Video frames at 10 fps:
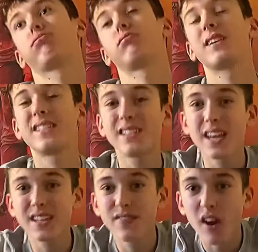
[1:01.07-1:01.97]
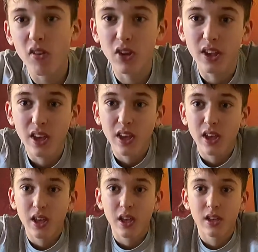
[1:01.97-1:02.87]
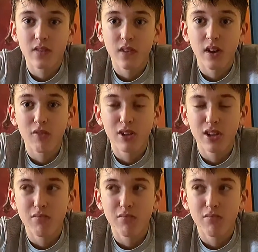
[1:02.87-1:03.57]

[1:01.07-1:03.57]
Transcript: it's it's very it's very